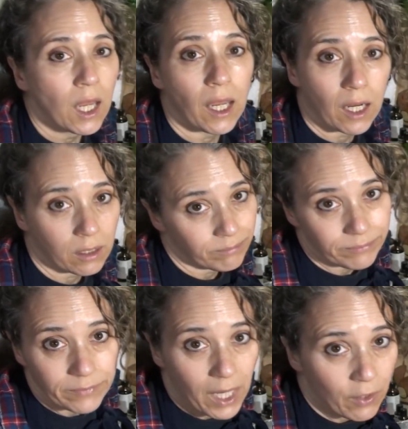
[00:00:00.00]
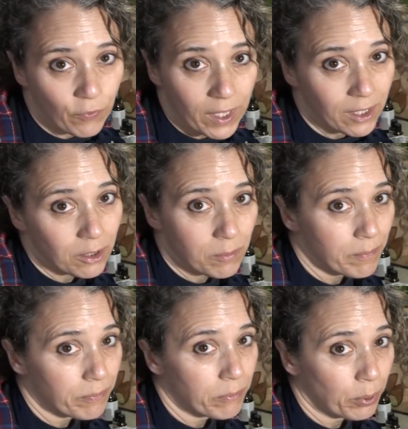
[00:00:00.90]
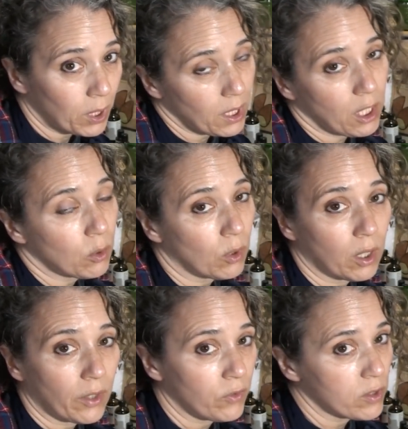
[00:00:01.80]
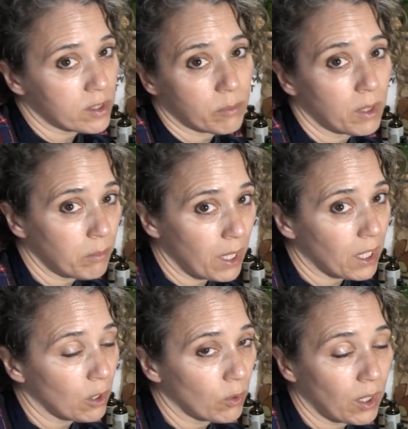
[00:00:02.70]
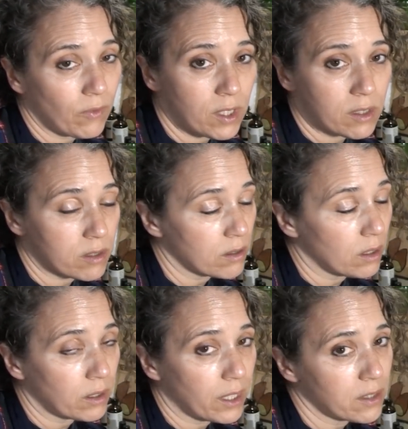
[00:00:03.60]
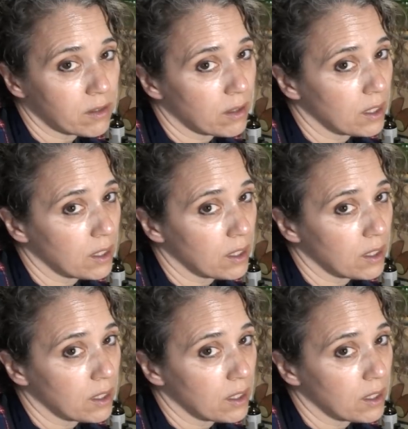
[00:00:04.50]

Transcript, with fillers: and I find them pretty equal. I've used them in making gravies and all kinds of